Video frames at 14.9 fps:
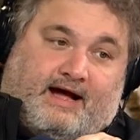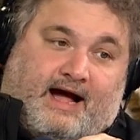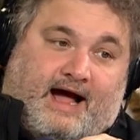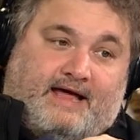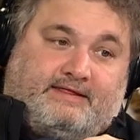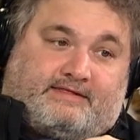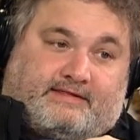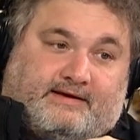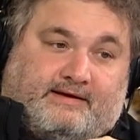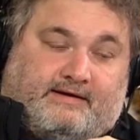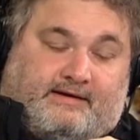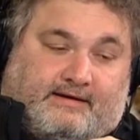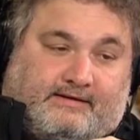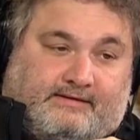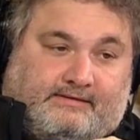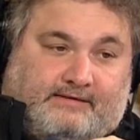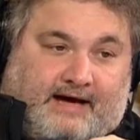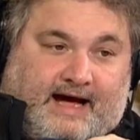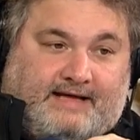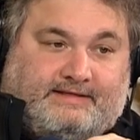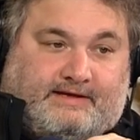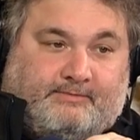I
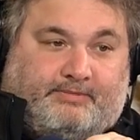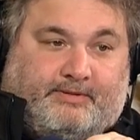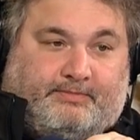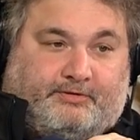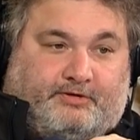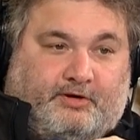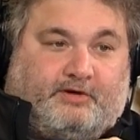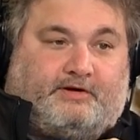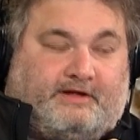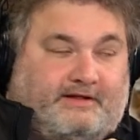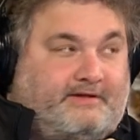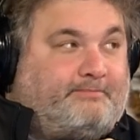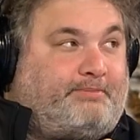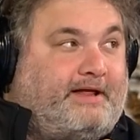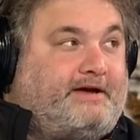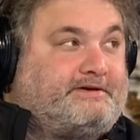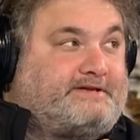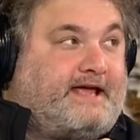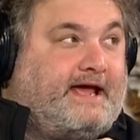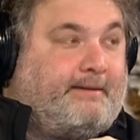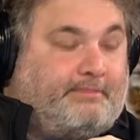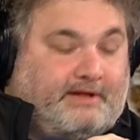think people players
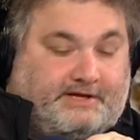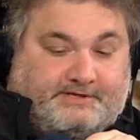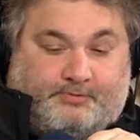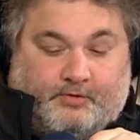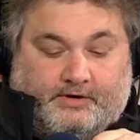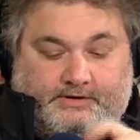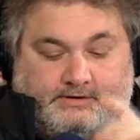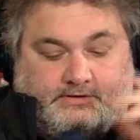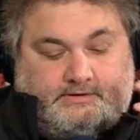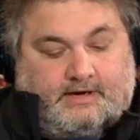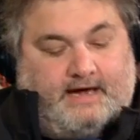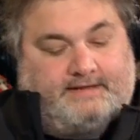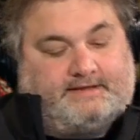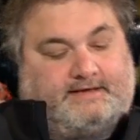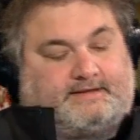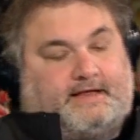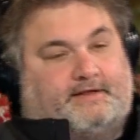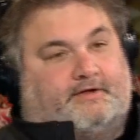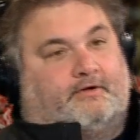gamble on sports. I think they do.